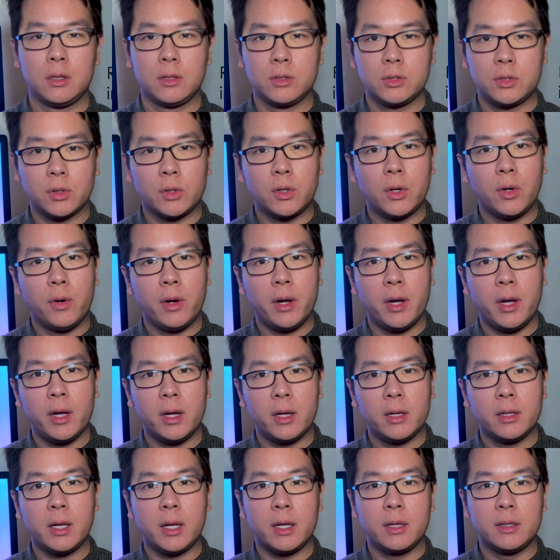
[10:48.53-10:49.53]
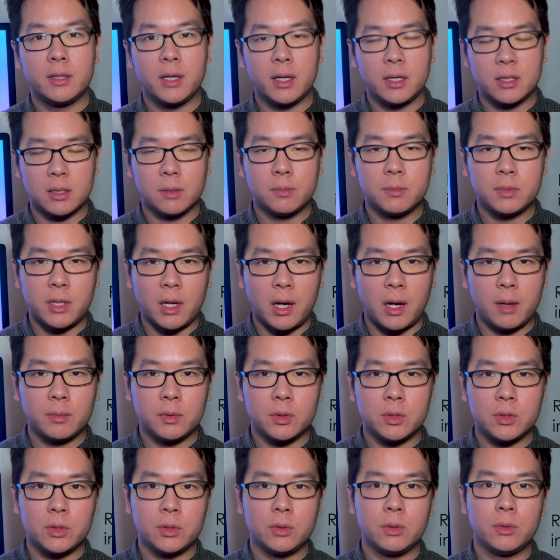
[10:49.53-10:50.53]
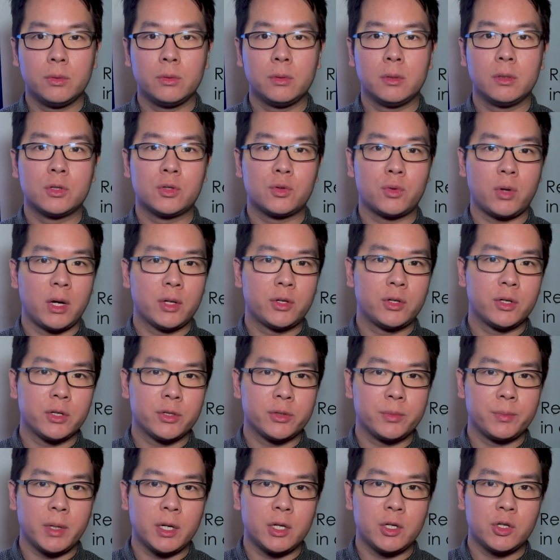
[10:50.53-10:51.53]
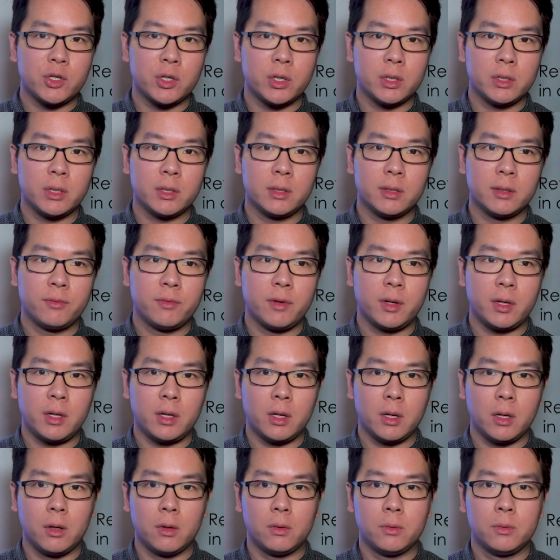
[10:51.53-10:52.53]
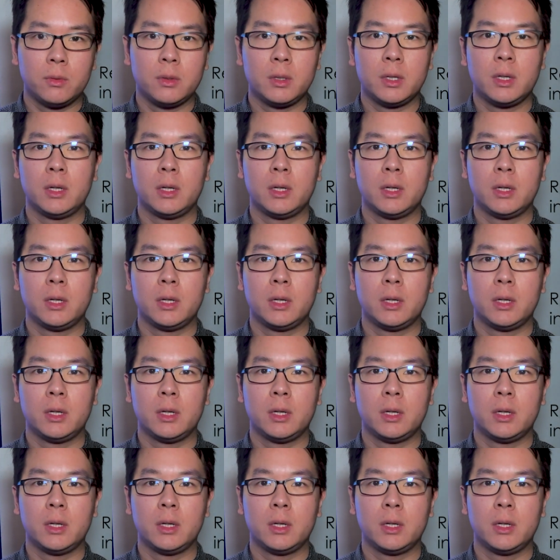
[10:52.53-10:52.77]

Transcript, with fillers: So go ahead and take some time to do the stretches mentioned in the video,